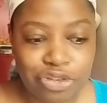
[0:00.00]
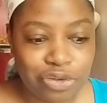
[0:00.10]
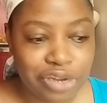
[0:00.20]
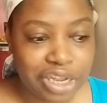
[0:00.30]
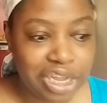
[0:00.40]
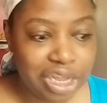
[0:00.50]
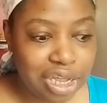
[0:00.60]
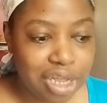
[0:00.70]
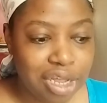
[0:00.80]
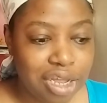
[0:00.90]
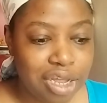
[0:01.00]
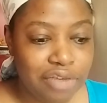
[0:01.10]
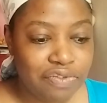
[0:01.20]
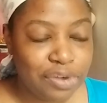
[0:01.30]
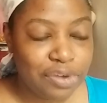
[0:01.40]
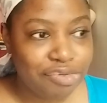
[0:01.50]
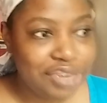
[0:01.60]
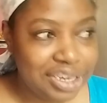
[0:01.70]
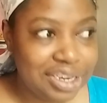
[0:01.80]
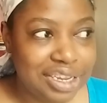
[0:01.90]
joy for
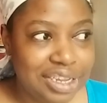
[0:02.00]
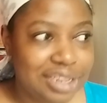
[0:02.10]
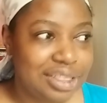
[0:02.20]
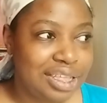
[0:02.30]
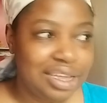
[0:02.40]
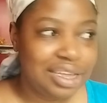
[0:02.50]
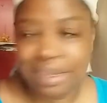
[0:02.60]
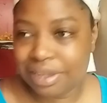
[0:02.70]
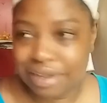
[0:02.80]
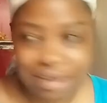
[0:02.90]
reading. Like,